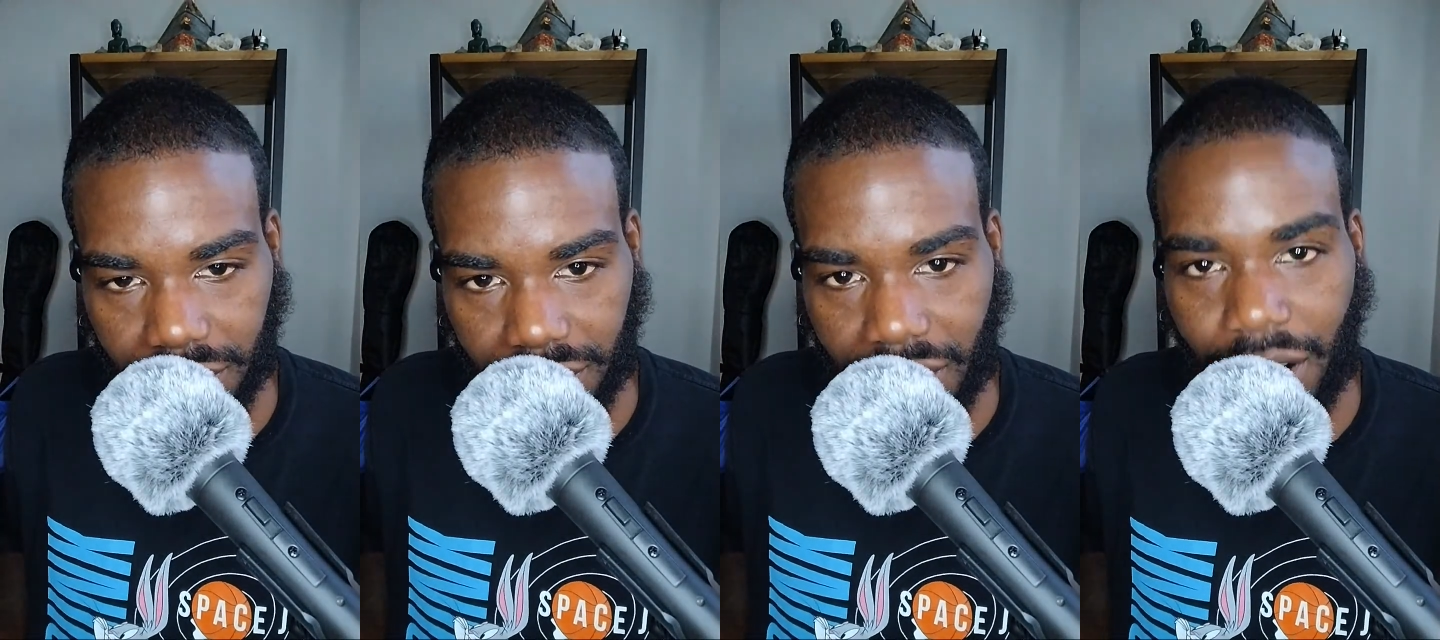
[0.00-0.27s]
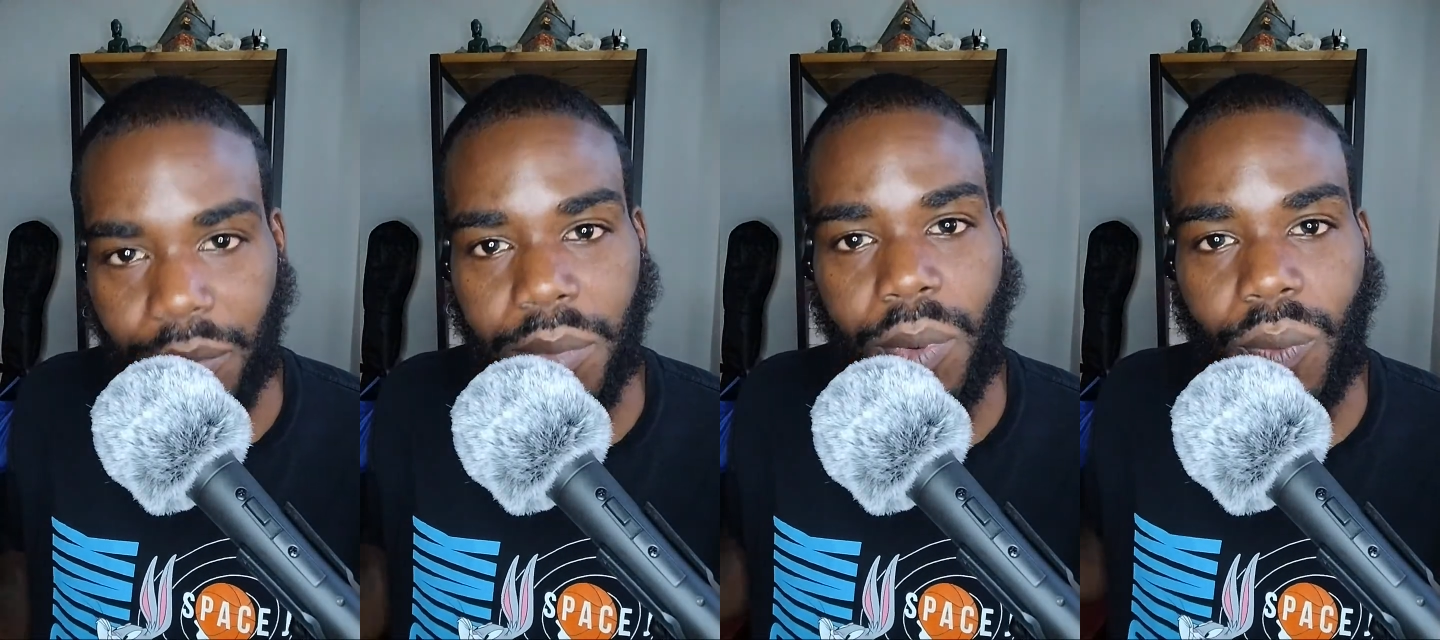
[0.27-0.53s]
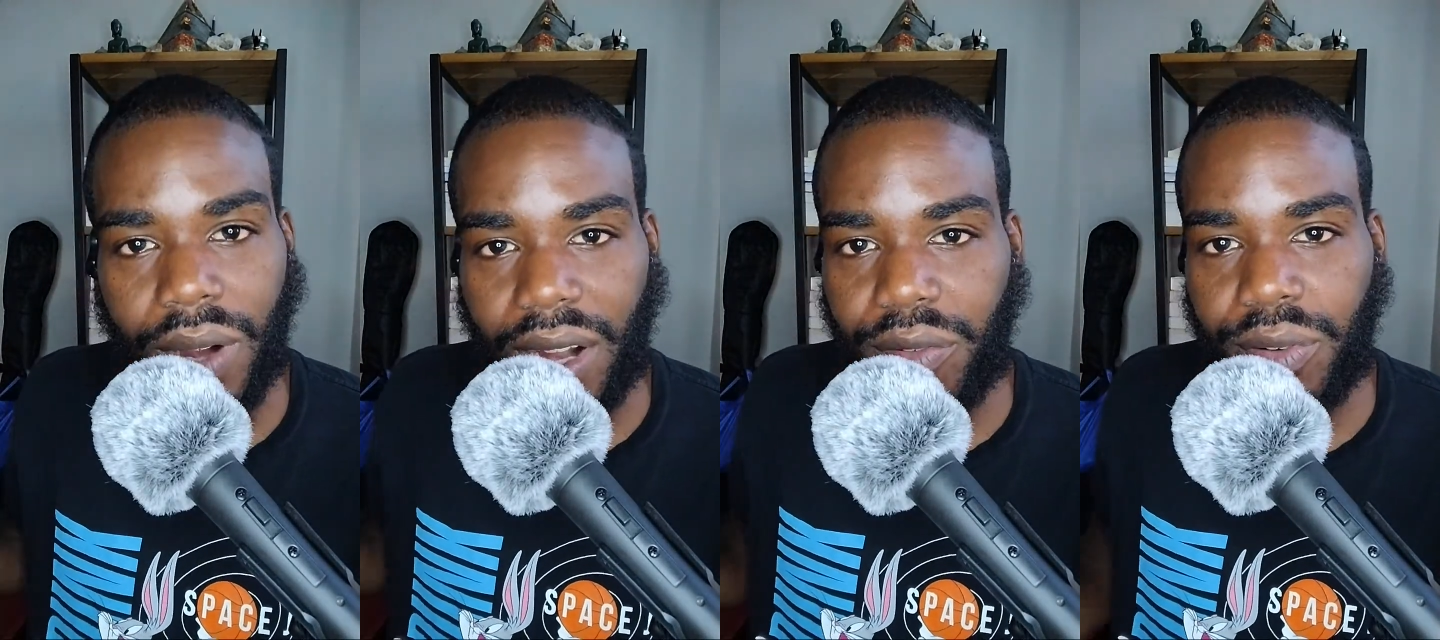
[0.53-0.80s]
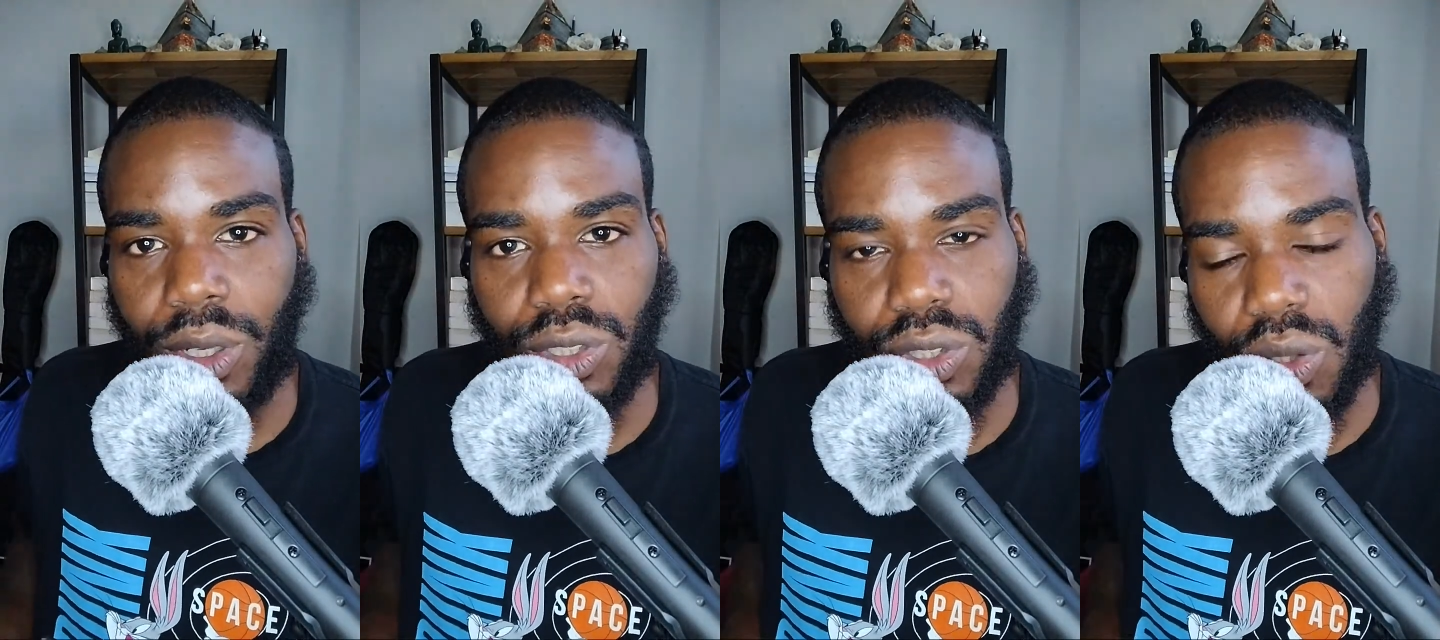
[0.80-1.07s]
I remember when I
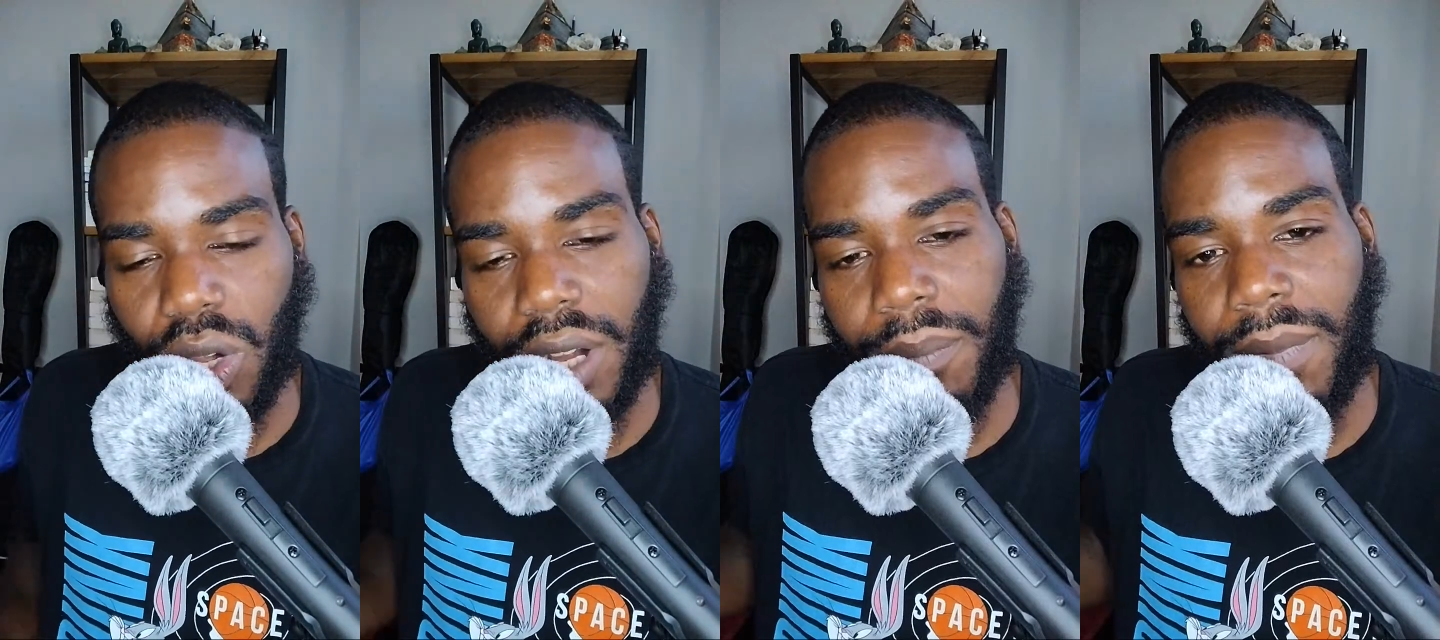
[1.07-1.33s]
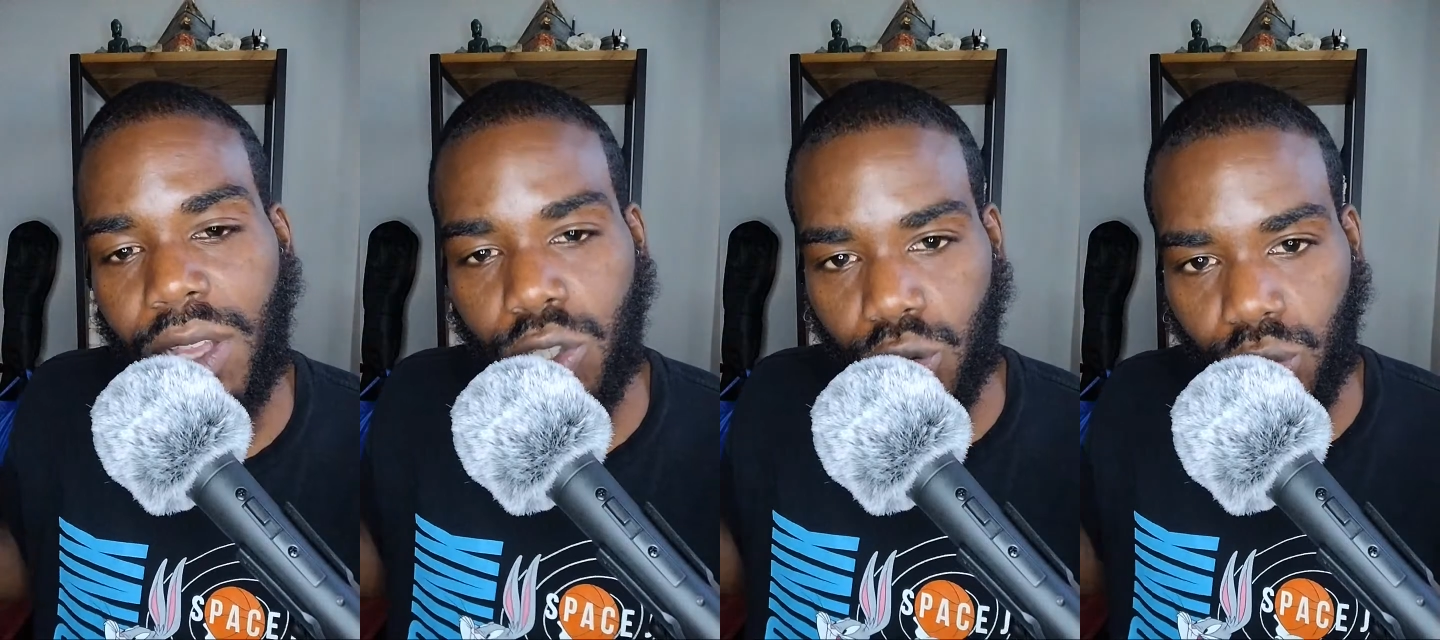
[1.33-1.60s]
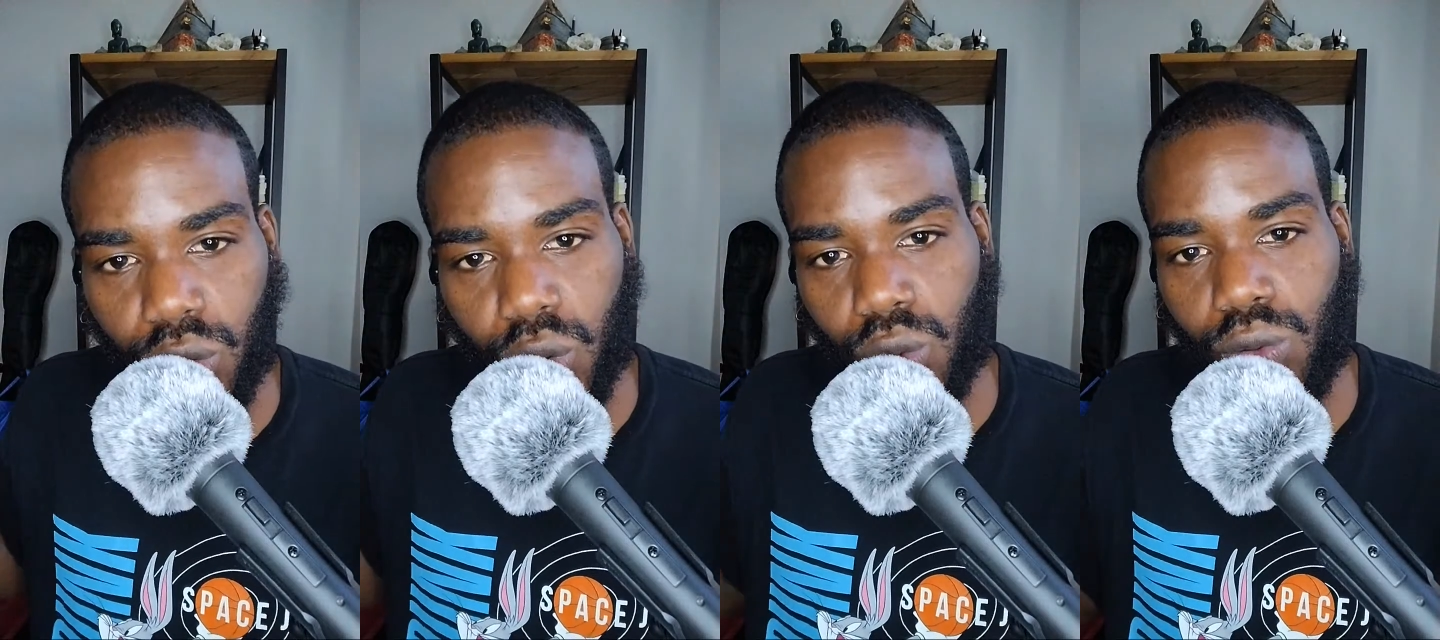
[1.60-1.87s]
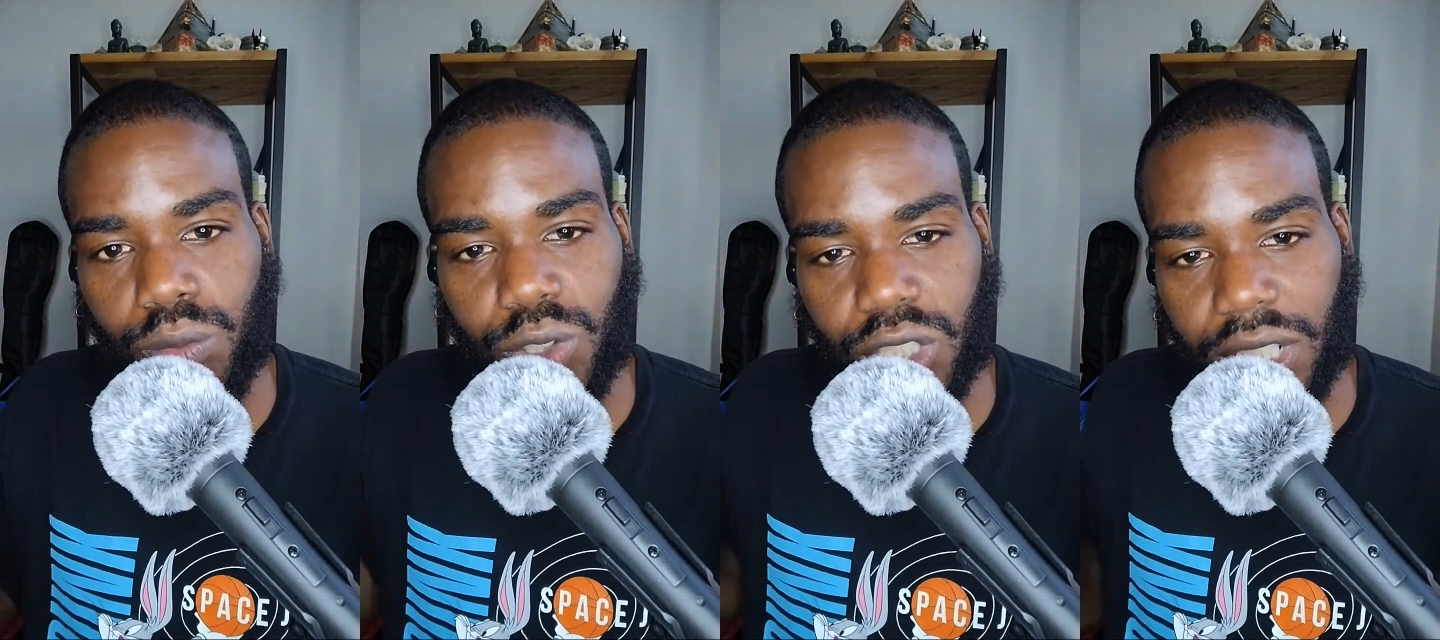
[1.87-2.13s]
first started my
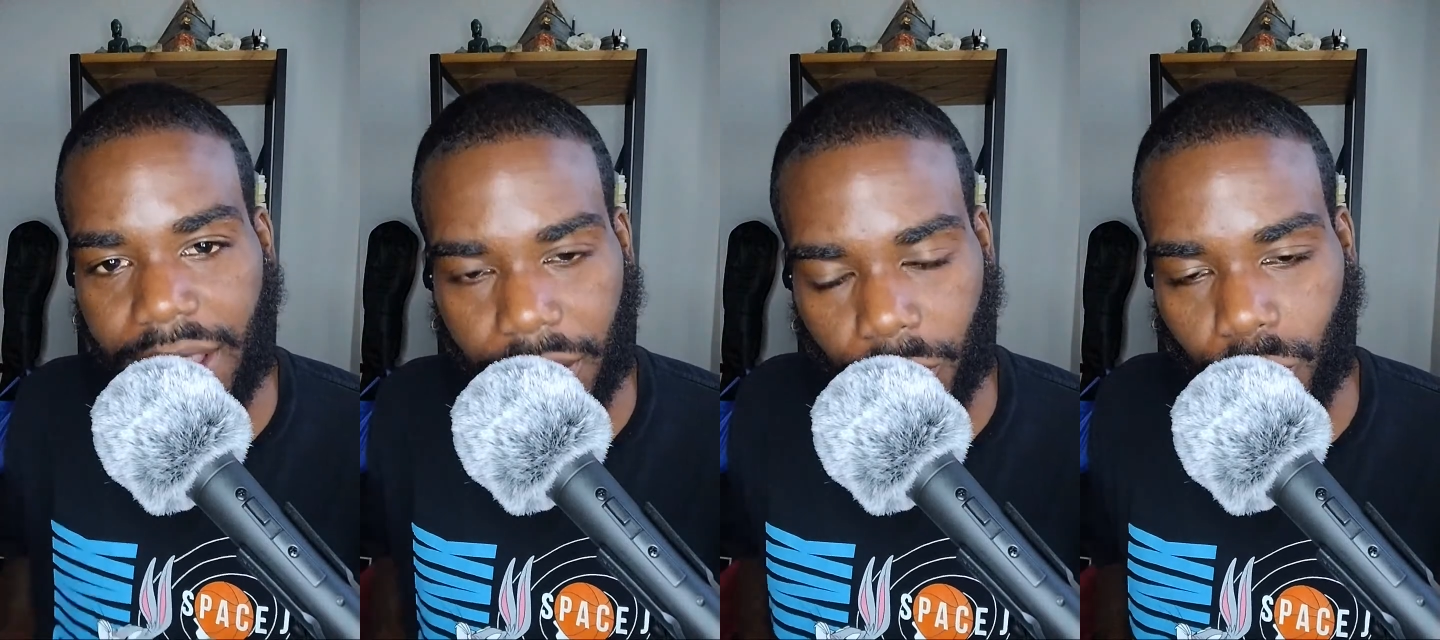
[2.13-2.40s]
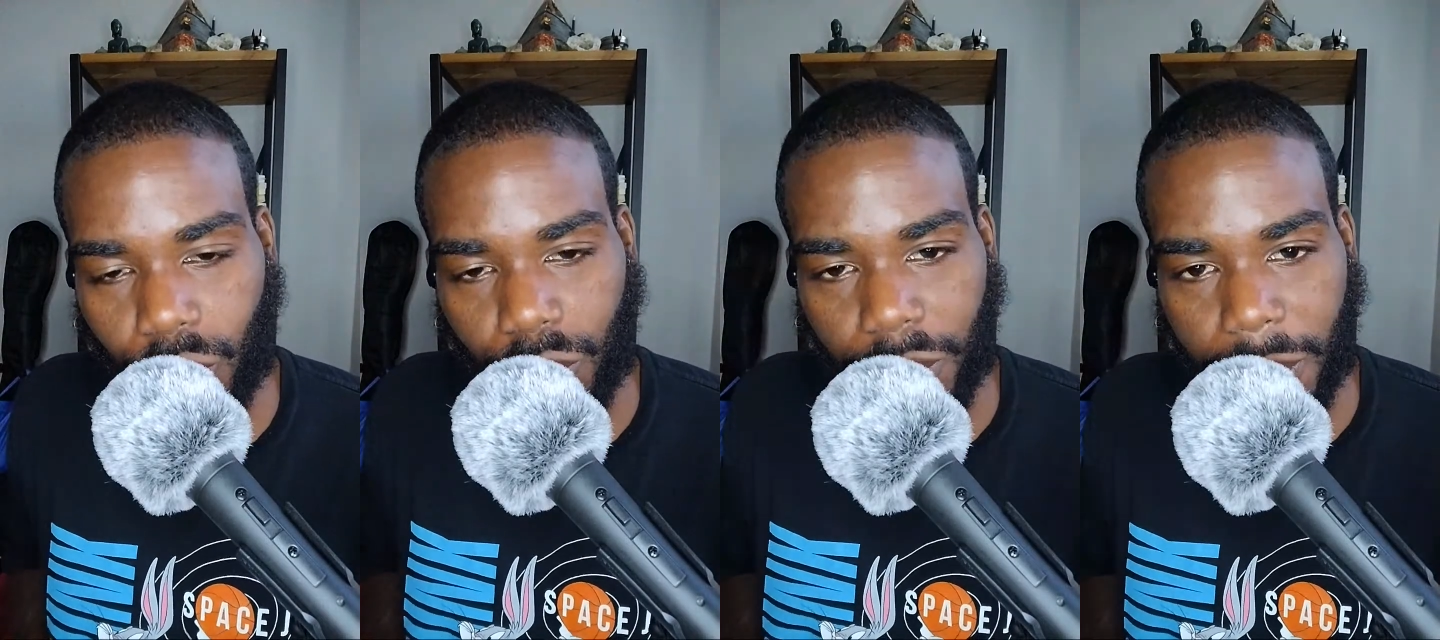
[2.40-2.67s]
YouTube channel,